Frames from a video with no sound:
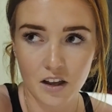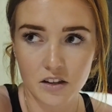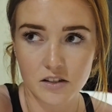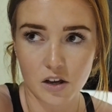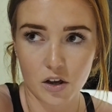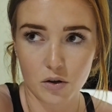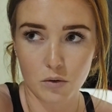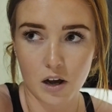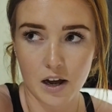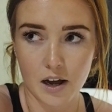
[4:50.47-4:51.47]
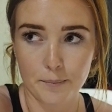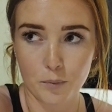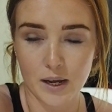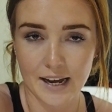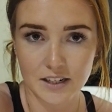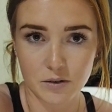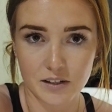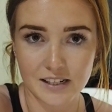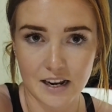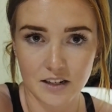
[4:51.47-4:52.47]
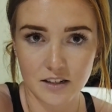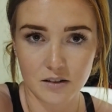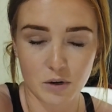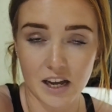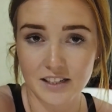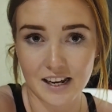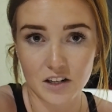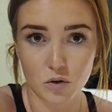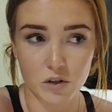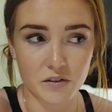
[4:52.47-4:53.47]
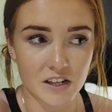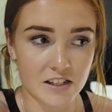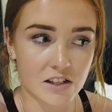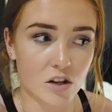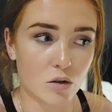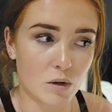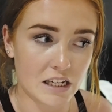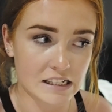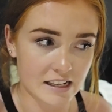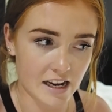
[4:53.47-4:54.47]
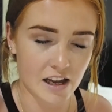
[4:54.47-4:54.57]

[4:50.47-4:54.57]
So we had to get a tourist visa so that we could stay